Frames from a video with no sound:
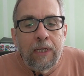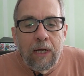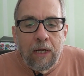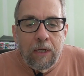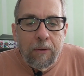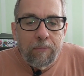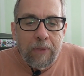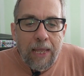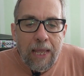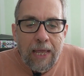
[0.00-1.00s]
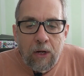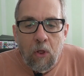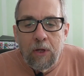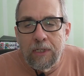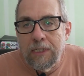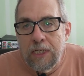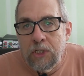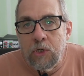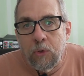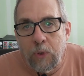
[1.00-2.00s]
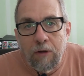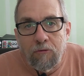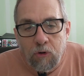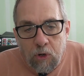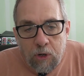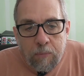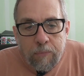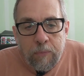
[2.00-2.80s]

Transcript: analog to digital converter,